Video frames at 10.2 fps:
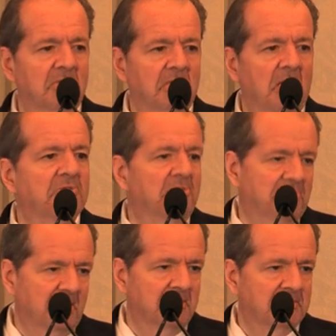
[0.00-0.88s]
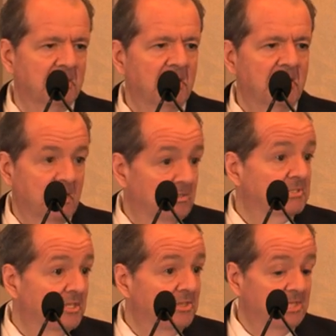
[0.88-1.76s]
other things. And
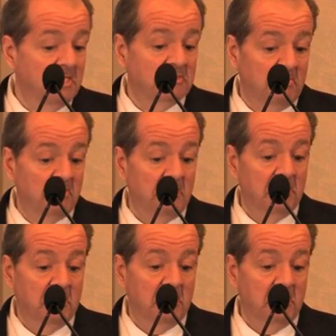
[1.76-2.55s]
those other things are